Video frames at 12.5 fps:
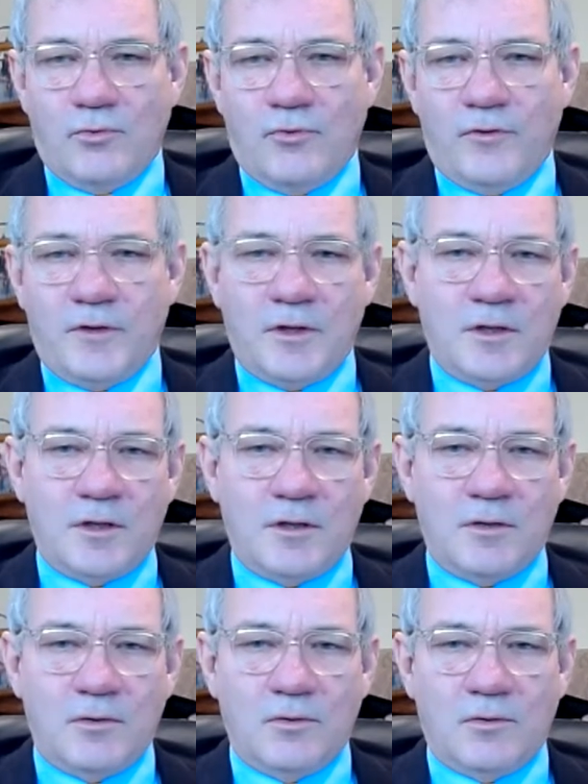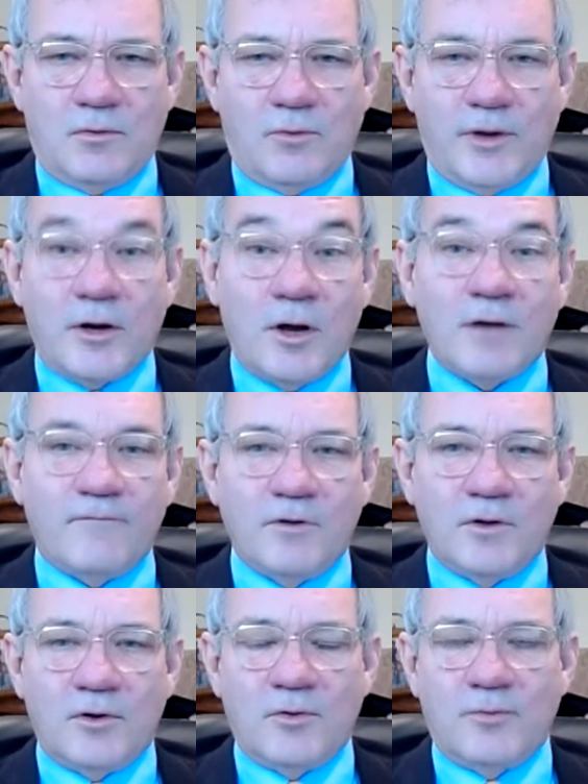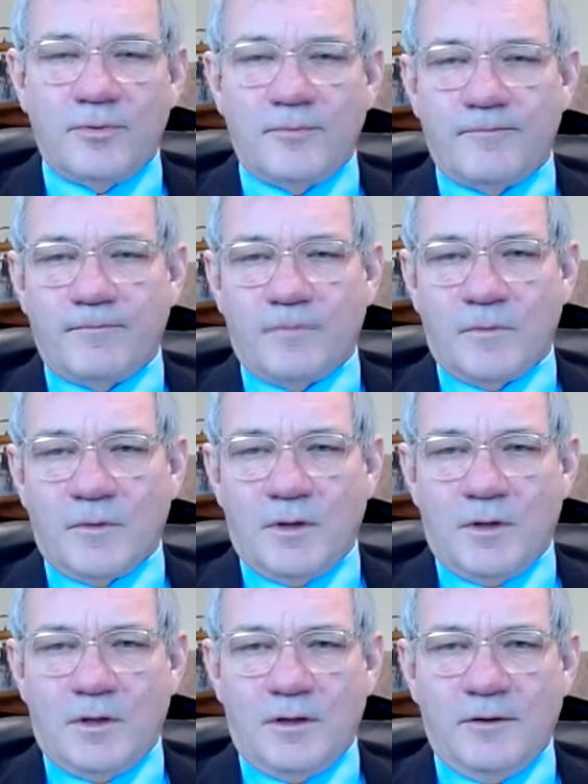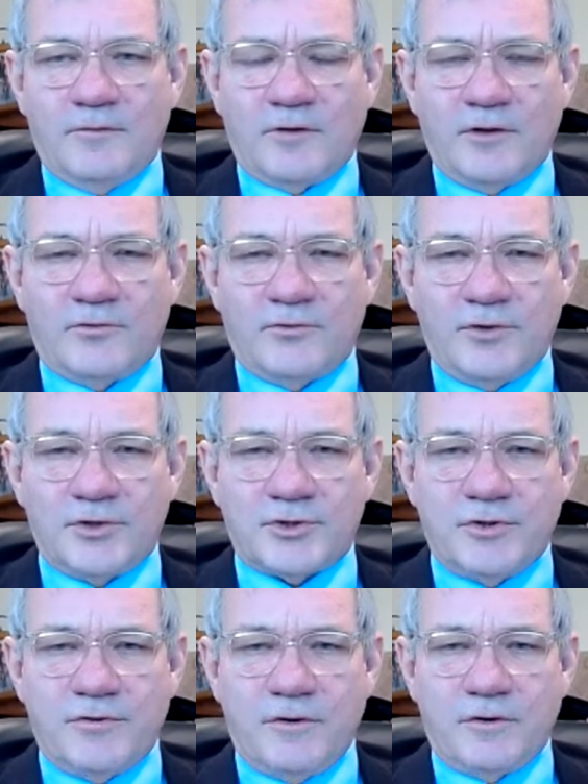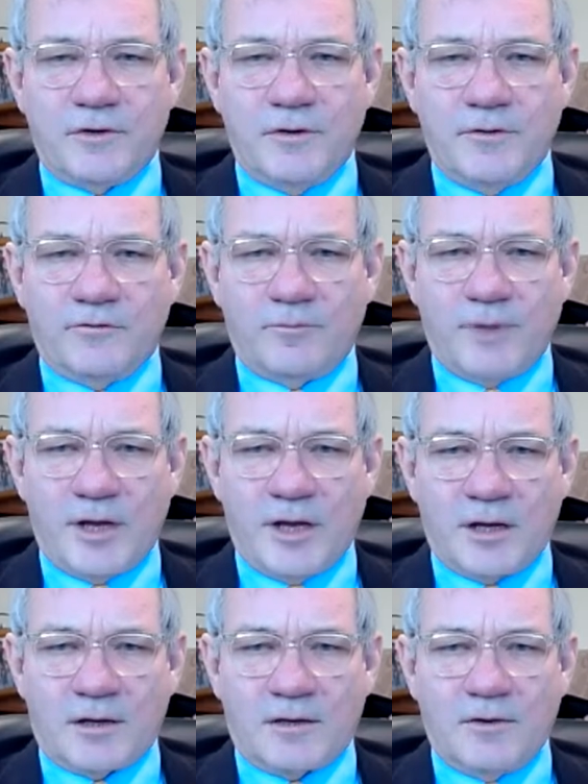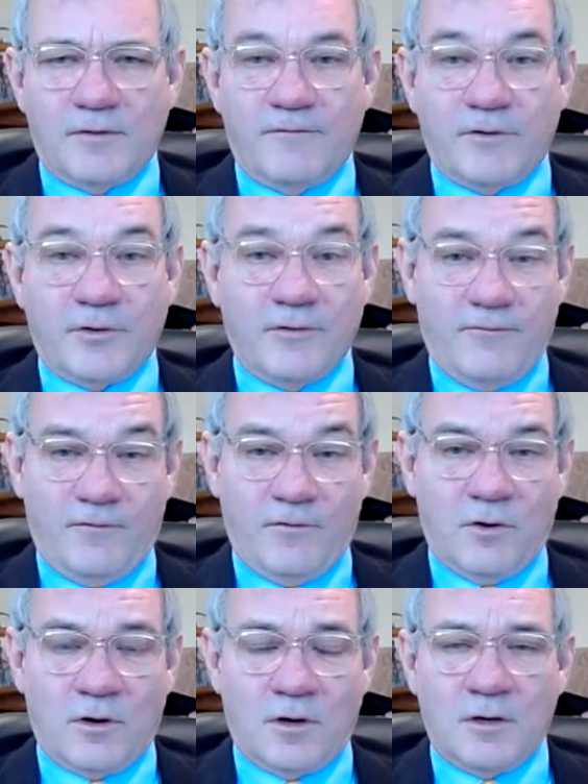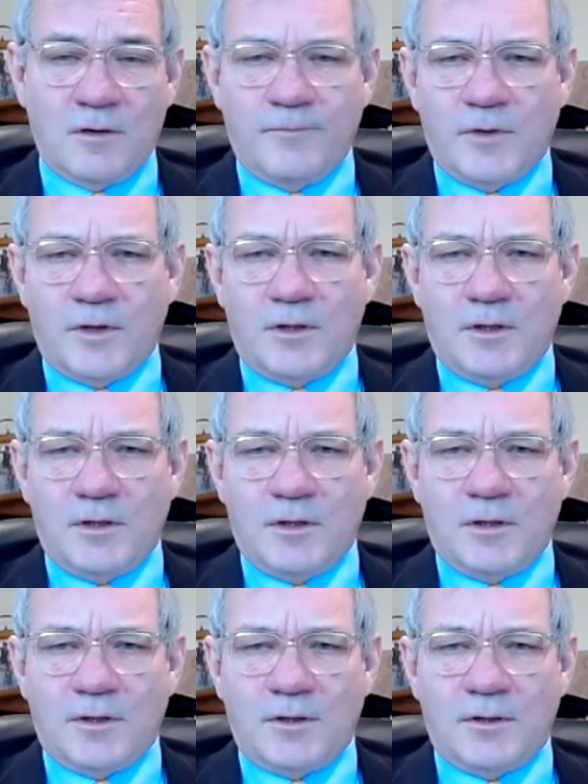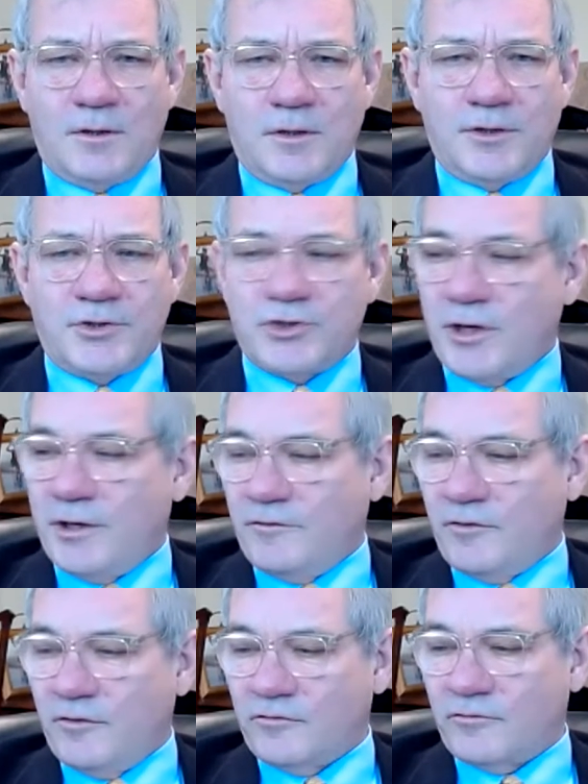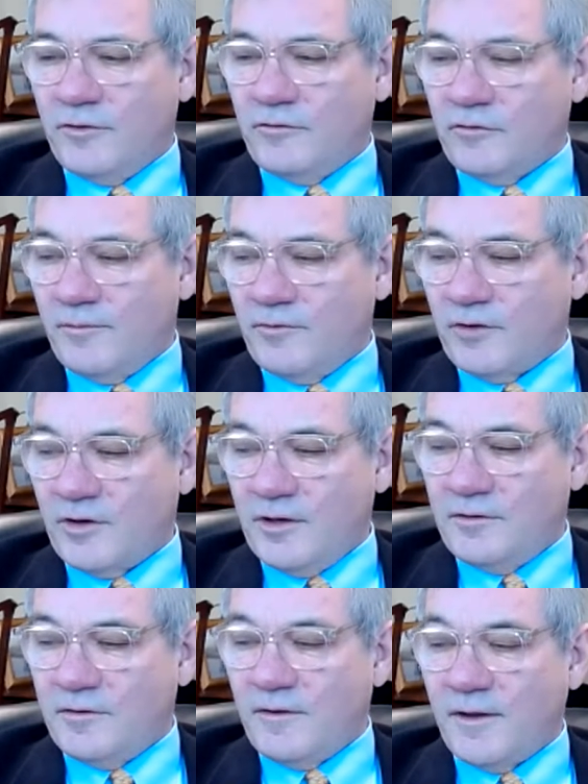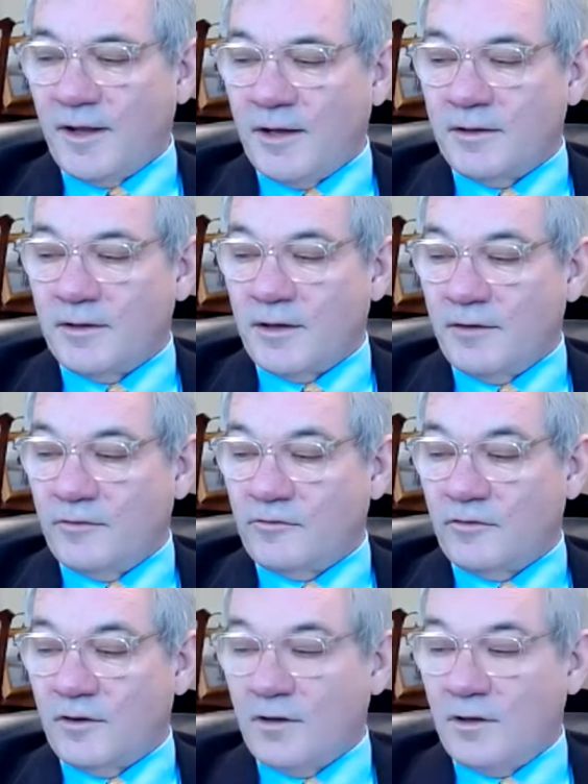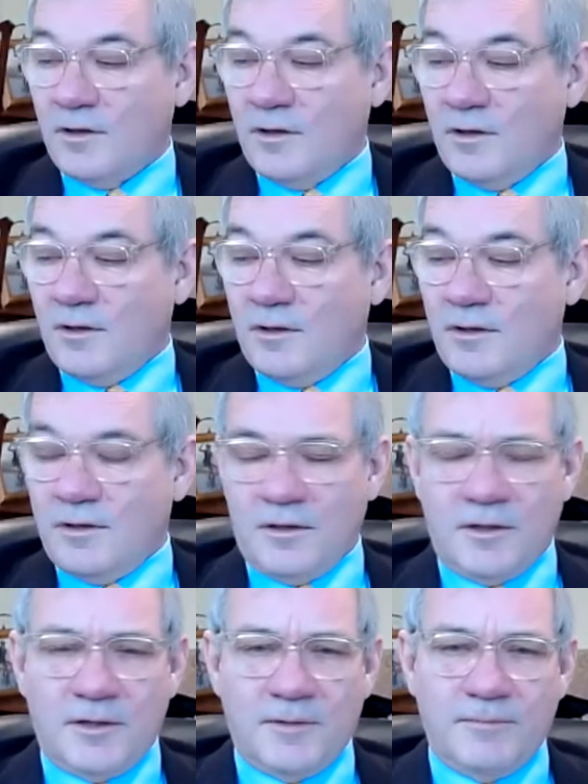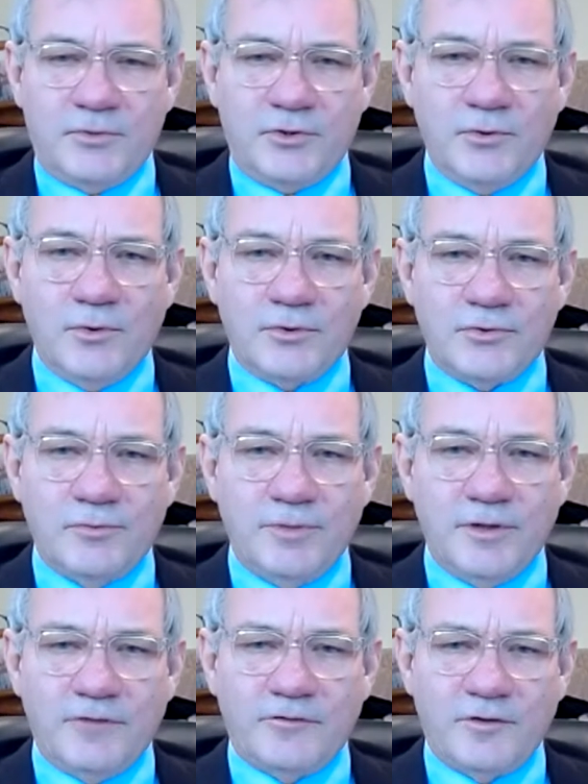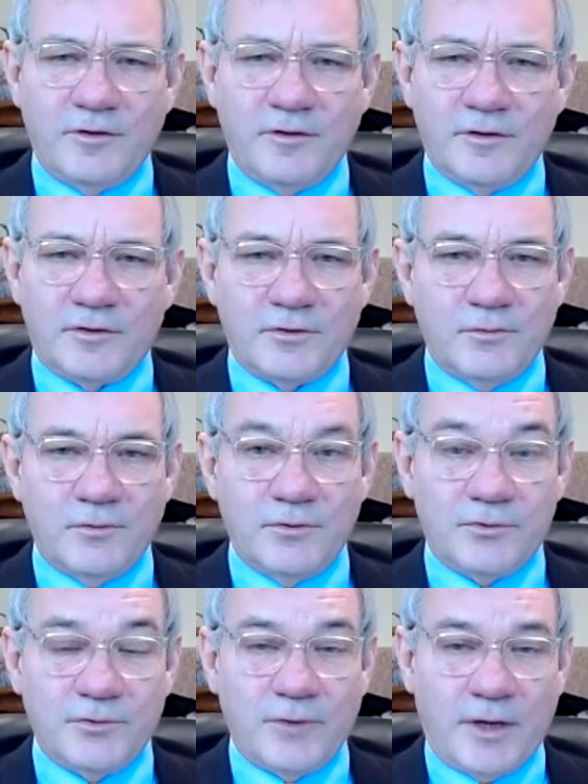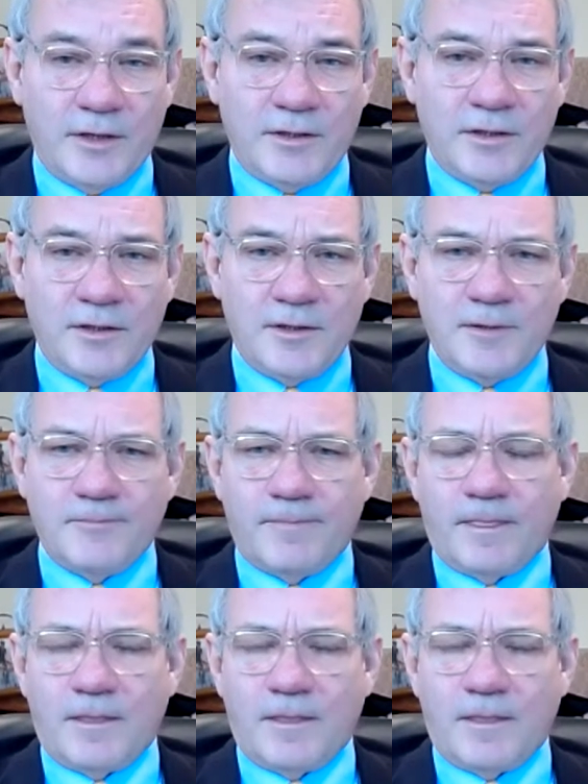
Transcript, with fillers: the red envelope is a tradition that goes back uh, very far in uh, Chinese history. Some say to the Han Dynasty, um, 202 BC to 202 AD.